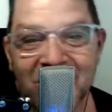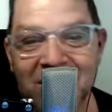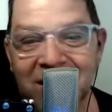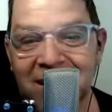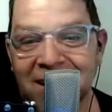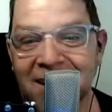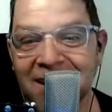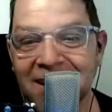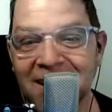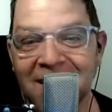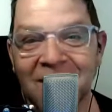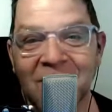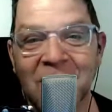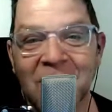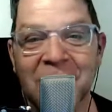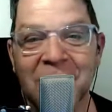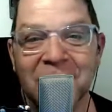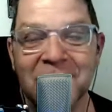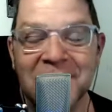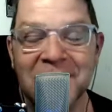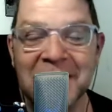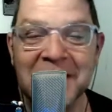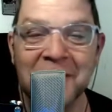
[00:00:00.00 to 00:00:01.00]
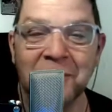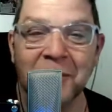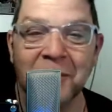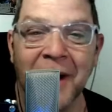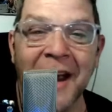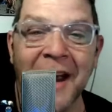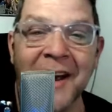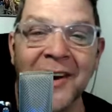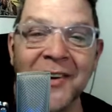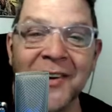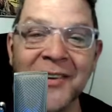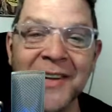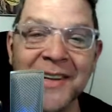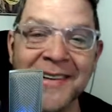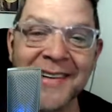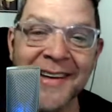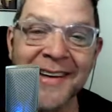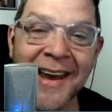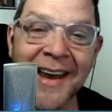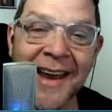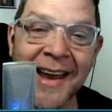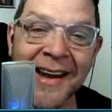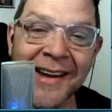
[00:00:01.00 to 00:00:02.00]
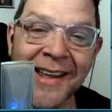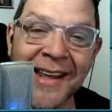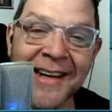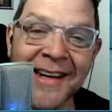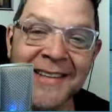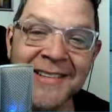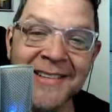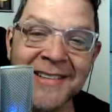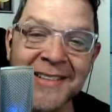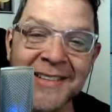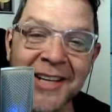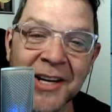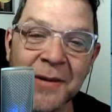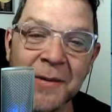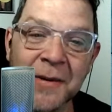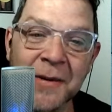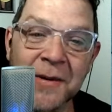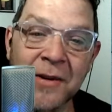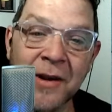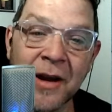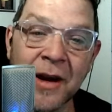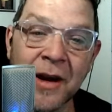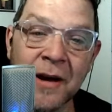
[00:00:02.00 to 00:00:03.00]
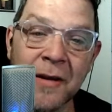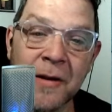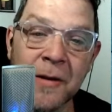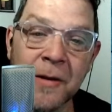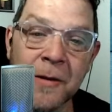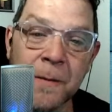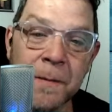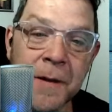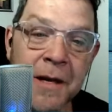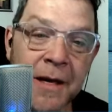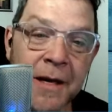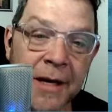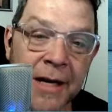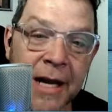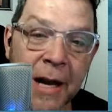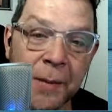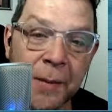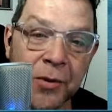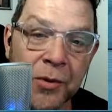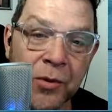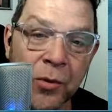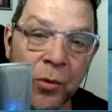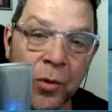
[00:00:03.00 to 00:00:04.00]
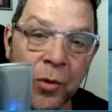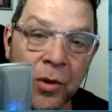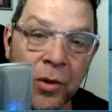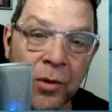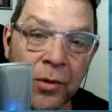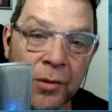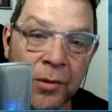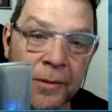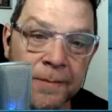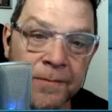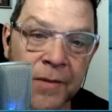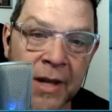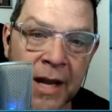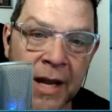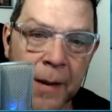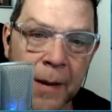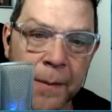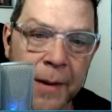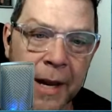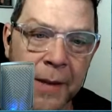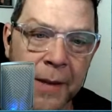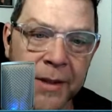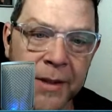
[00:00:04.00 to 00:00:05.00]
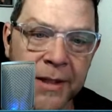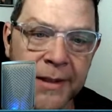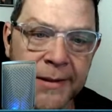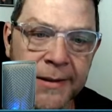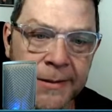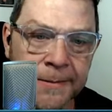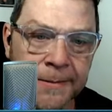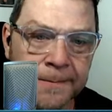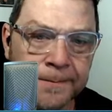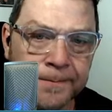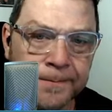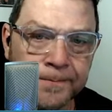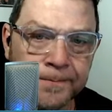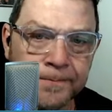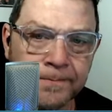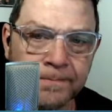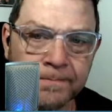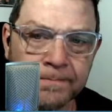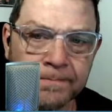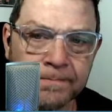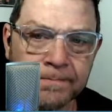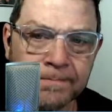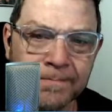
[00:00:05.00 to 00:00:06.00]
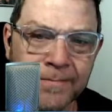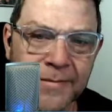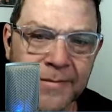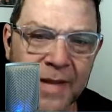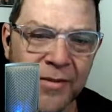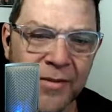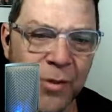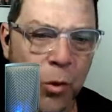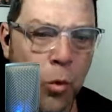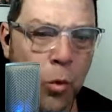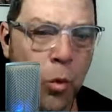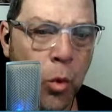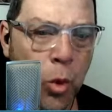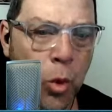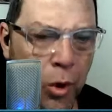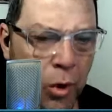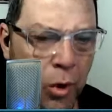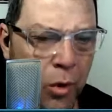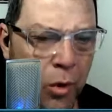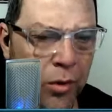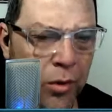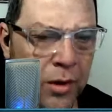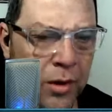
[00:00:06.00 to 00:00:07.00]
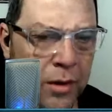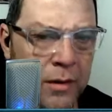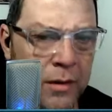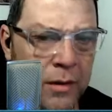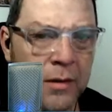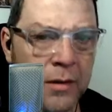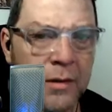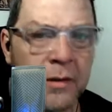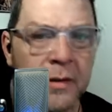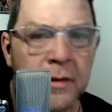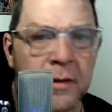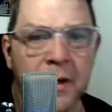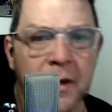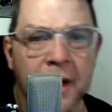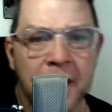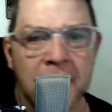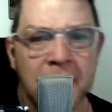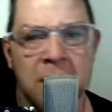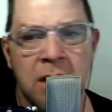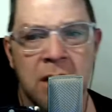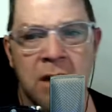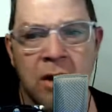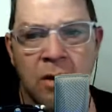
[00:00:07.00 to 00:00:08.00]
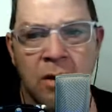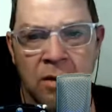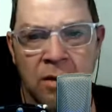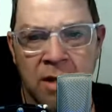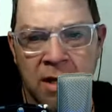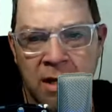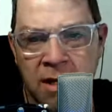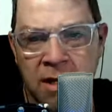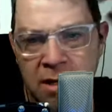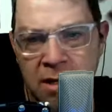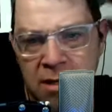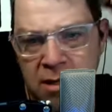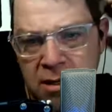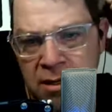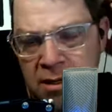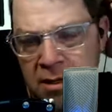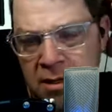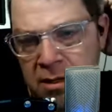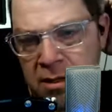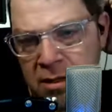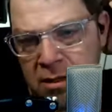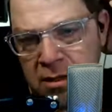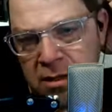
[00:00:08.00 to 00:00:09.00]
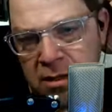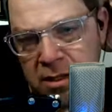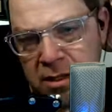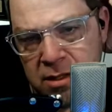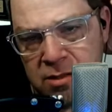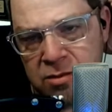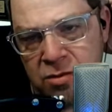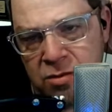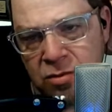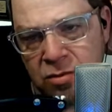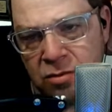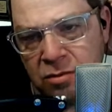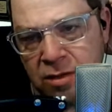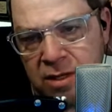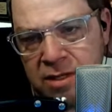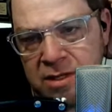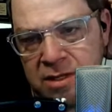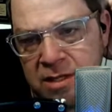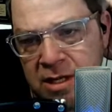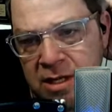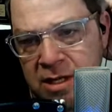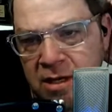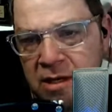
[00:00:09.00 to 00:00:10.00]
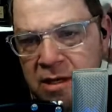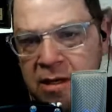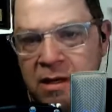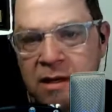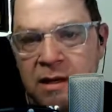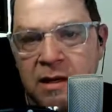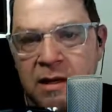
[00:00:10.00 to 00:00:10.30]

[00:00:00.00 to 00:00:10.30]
We have derailed today, ladies and gentlemen. You're the peanut capital of the world, and Alabama is of the world. I didn't know that. That is crazy.